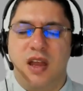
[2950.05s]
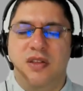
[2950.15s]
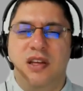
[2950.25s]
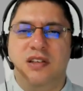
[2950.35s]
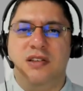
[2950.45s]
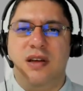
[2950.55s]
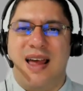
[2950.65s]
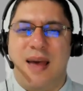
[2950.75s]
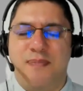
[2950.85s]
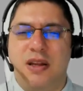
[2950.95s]
this
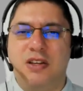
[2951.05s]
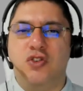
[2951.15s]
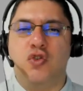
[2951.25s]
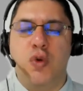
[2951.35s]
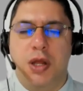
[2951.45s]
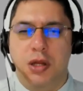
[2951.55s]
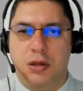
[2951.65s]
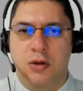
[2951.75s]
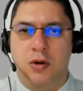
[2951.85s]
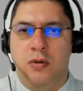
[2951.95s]
happening swing,
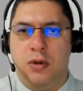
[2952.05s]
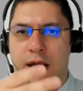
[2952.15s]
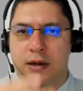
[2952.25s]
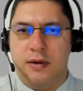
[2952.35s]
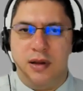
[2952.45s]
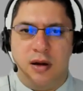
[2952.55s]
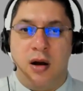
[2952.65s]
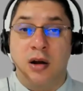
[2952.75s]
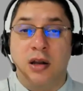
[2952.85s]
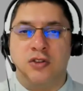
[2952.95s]
you know, like uh,
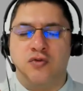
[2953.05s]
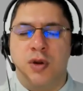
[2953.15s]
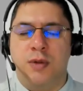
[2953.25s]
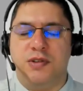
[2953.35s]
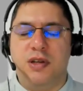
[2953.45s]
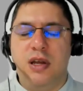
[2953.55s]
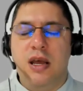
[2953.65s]
on extremes.